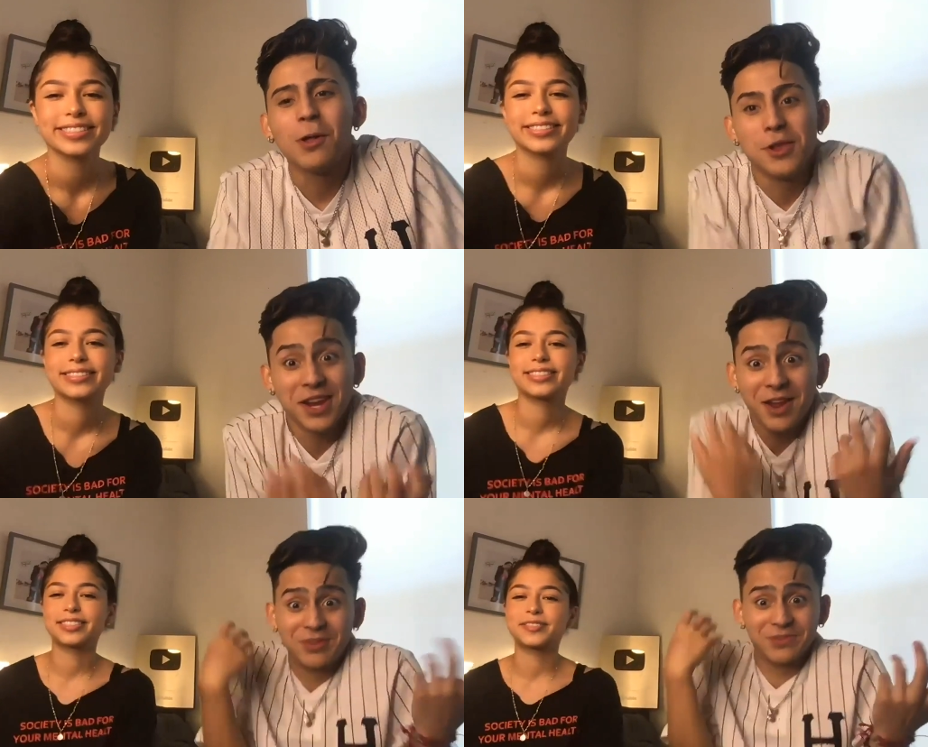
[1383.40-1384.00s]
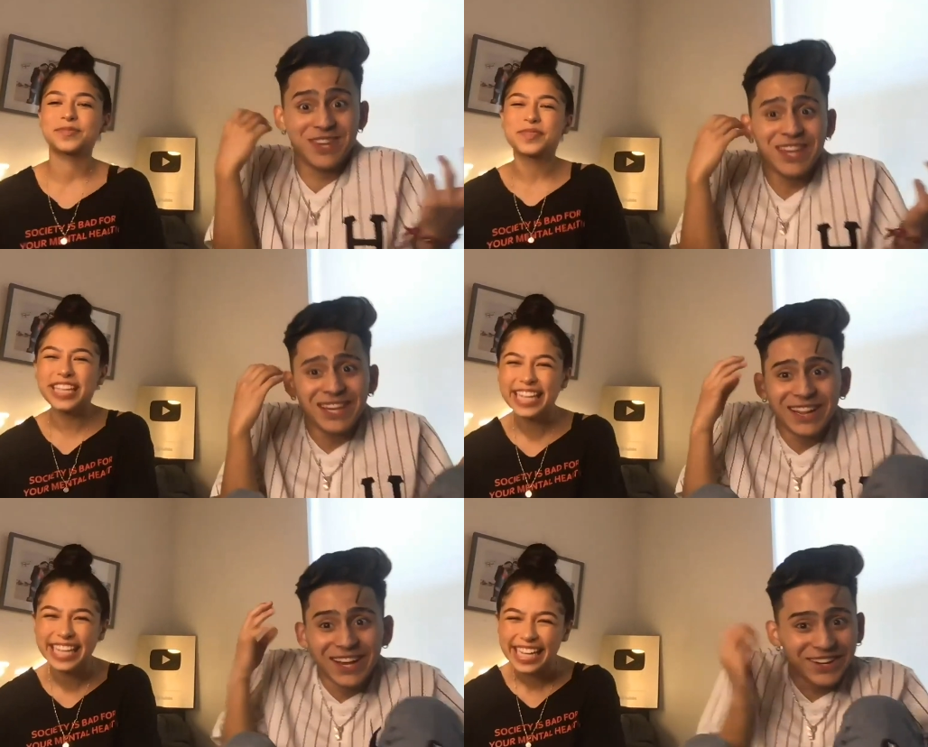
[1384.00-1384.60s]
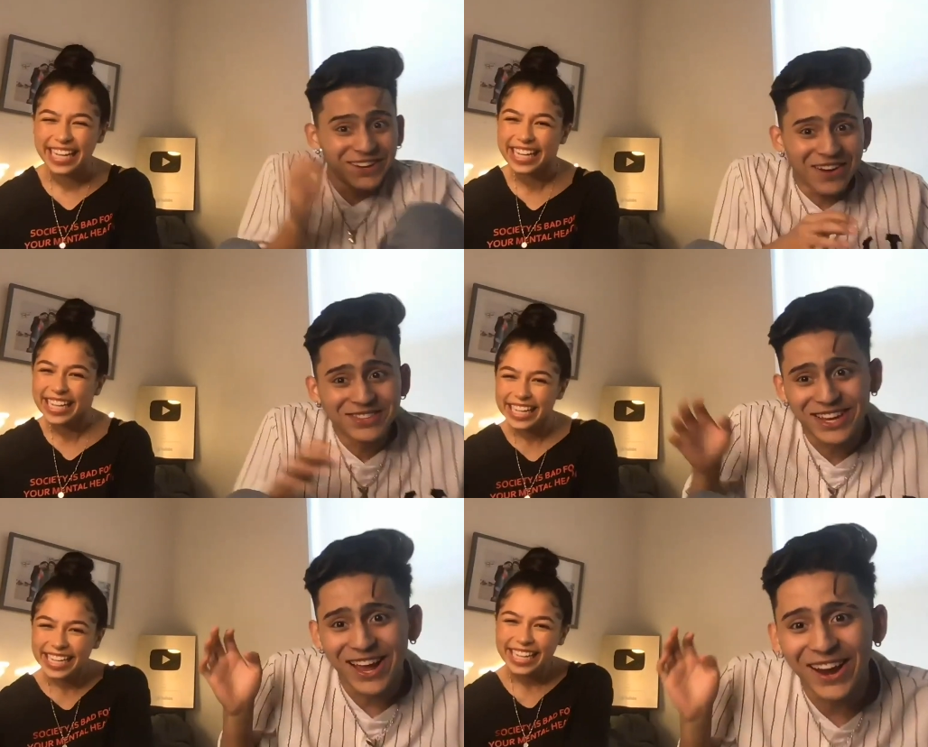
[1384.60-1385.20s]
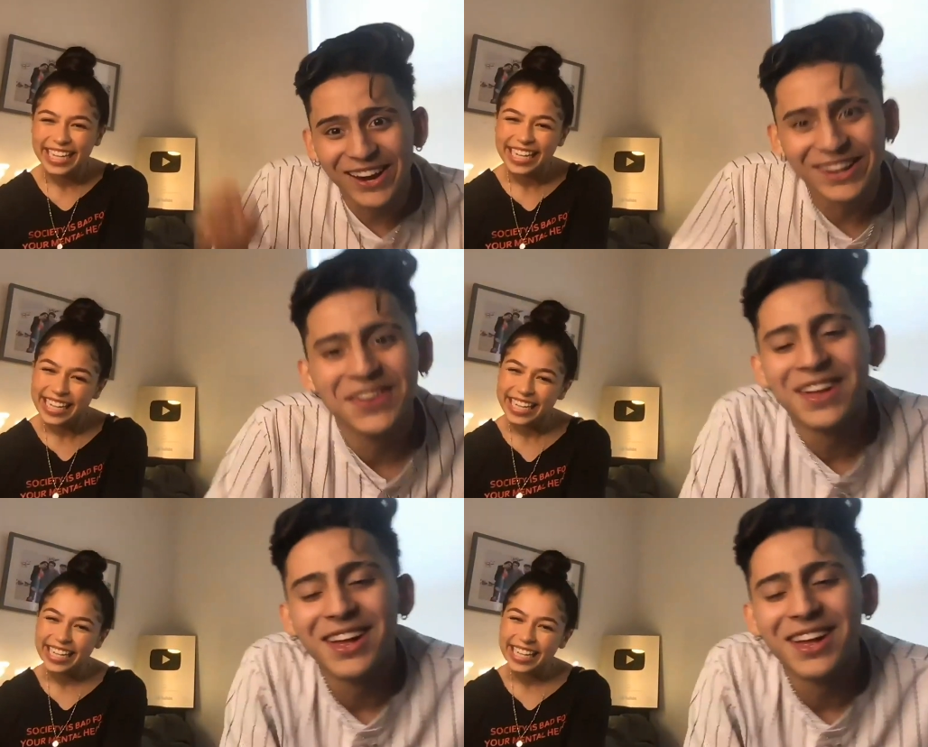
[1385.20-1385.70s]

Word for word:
Speaker 1: up to me? Like, you know, I'm scared.